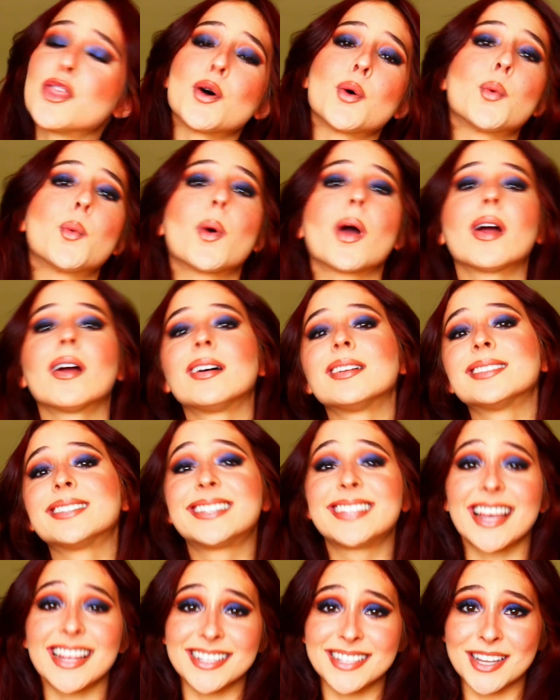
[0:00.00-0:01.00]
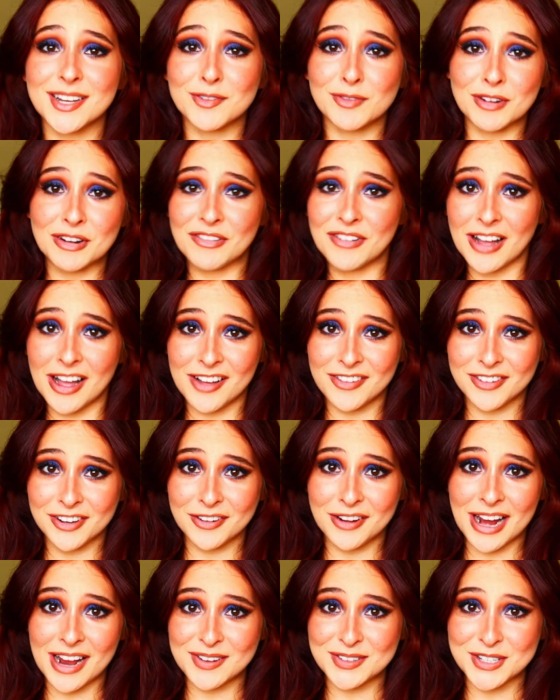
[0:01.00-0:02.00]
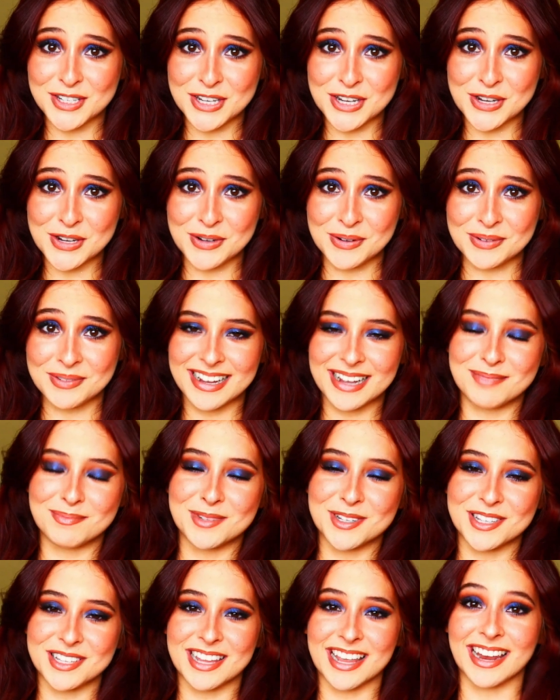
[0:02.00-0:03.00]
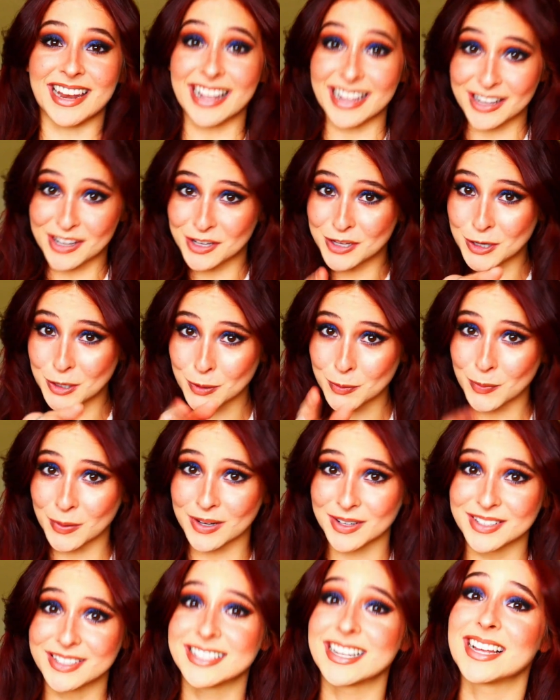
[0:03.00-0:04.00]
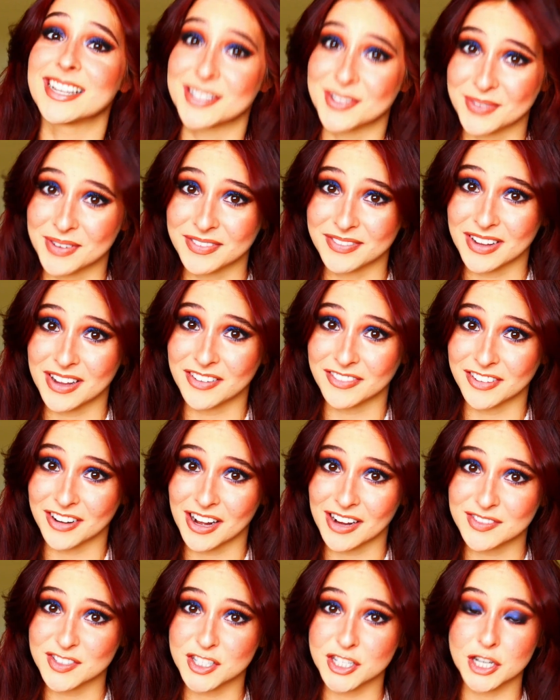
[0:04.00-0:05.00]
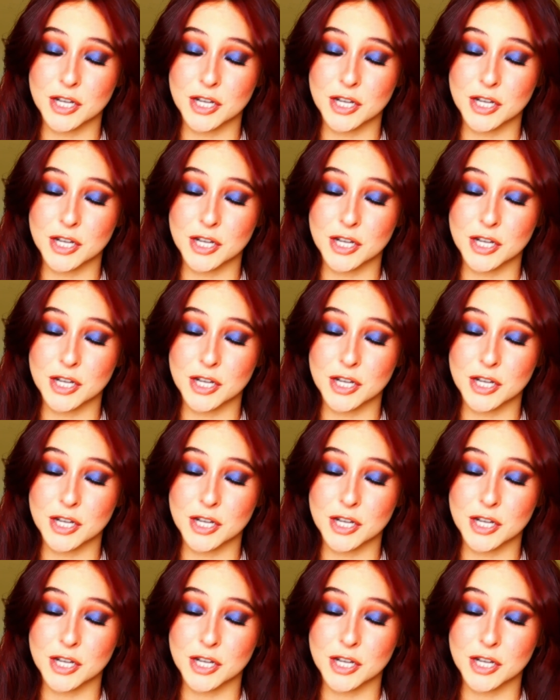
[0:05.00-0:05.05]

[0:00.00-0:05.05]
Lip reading: The world doesn't revolve around you. I'm just kidding. Your world does revolve around